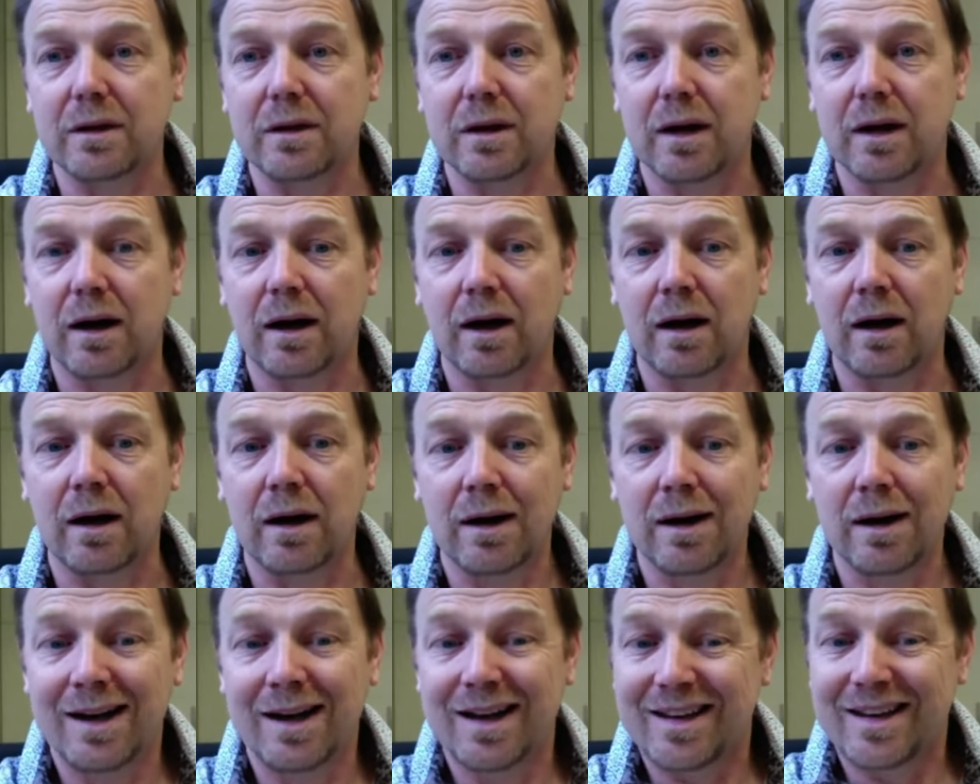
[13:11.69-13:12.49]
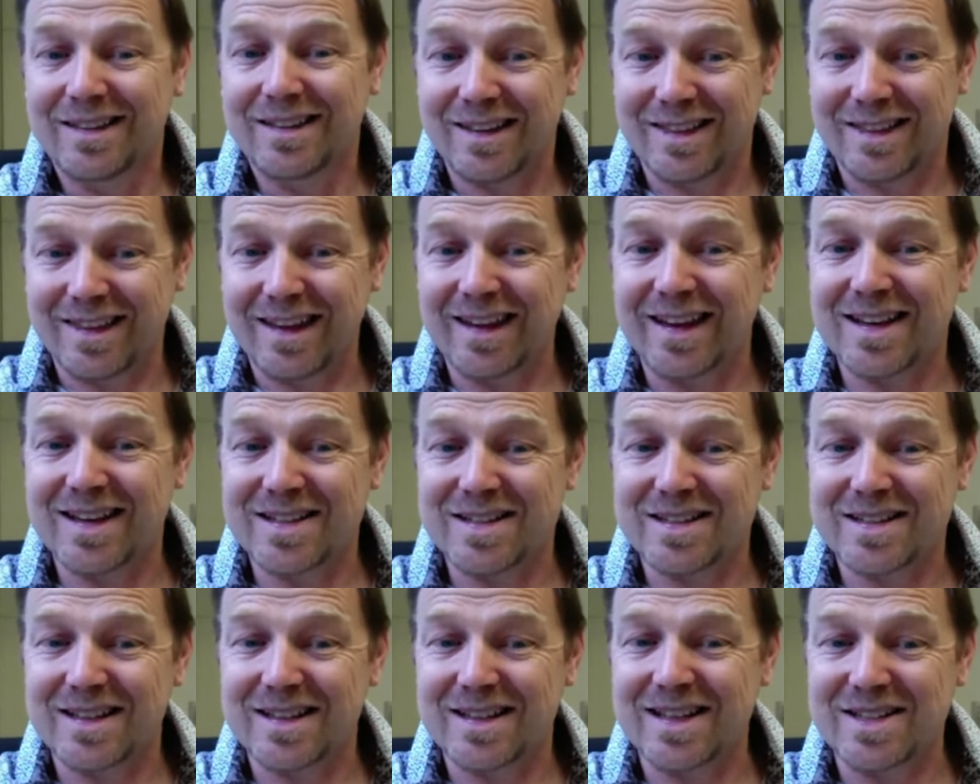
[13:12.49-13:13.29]
Uh, the thing
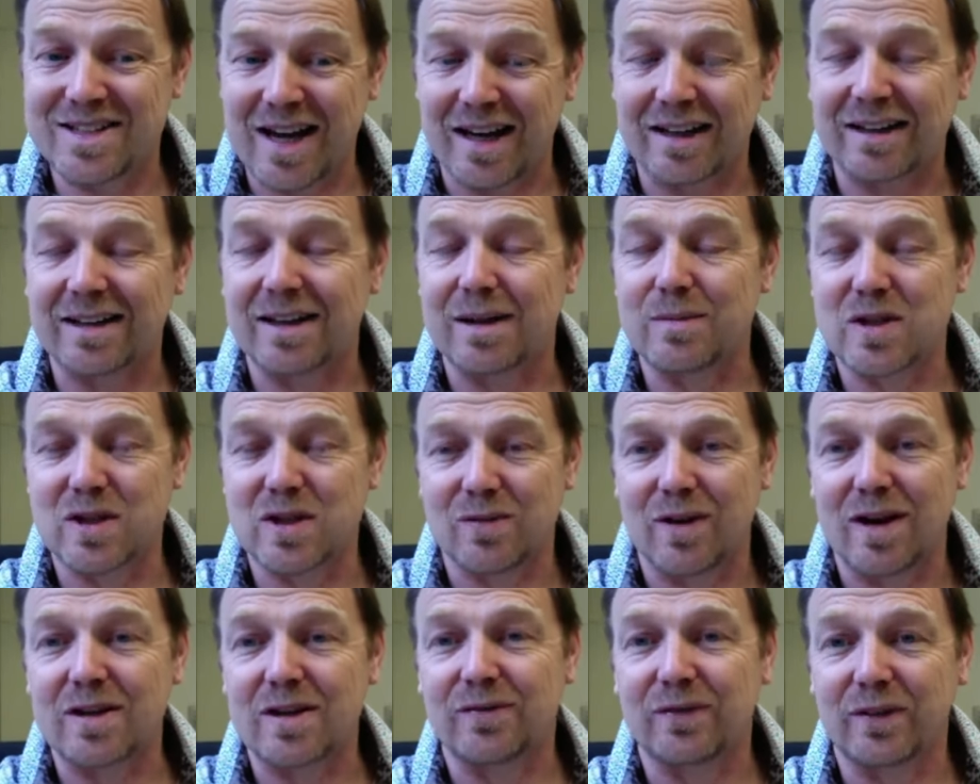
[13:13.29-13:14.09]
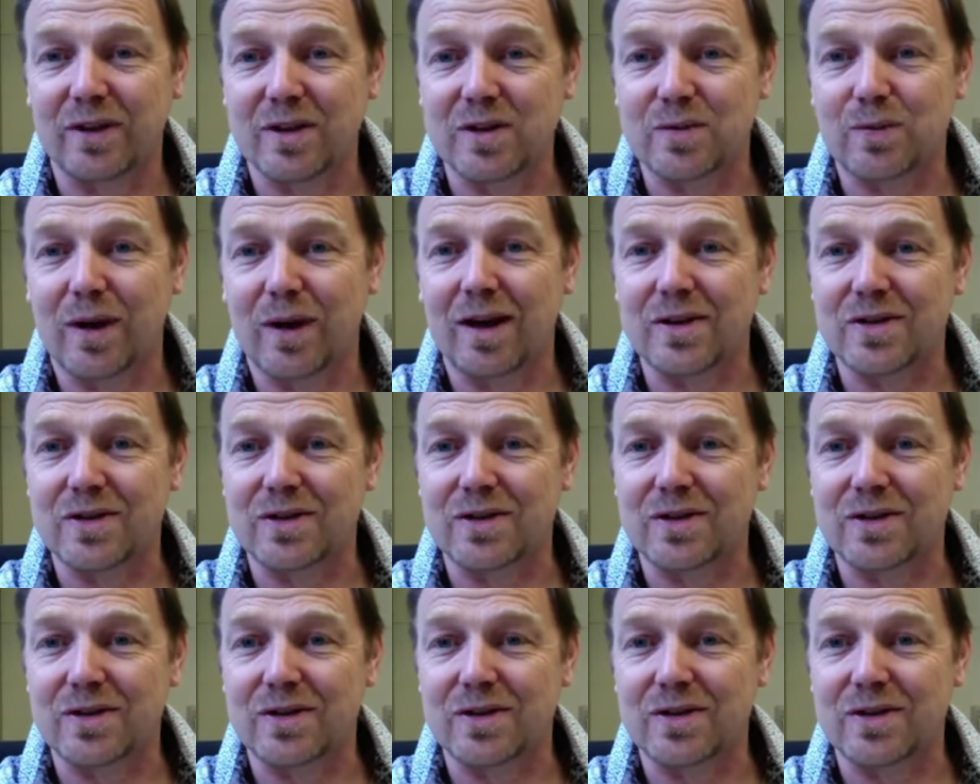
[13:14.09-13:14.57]
is, injecting them stressful as well.